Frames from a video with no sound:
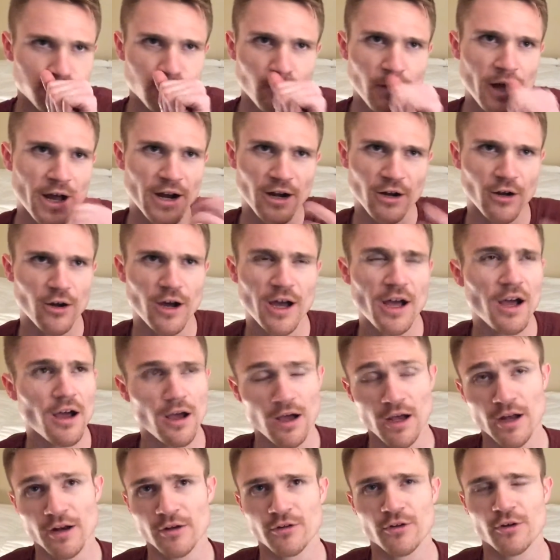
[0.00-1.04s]

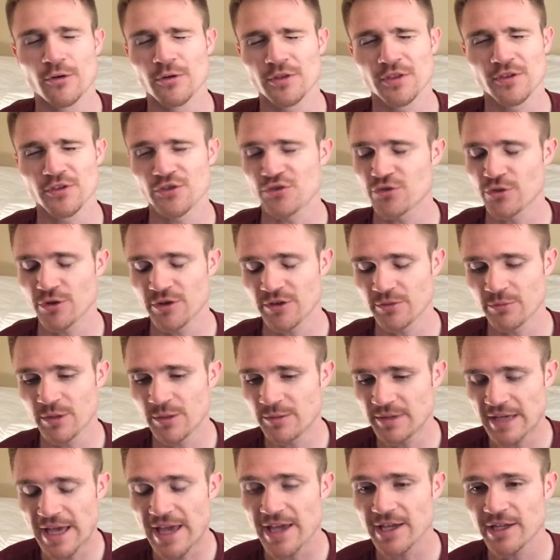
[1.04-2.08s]
I don't know what the short,
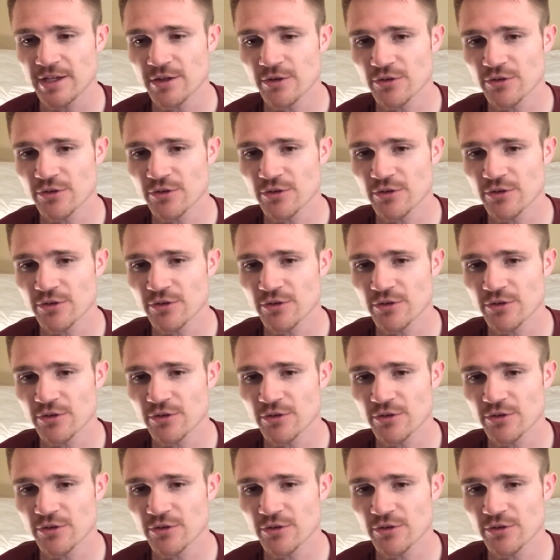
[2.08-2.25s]
maybe eight,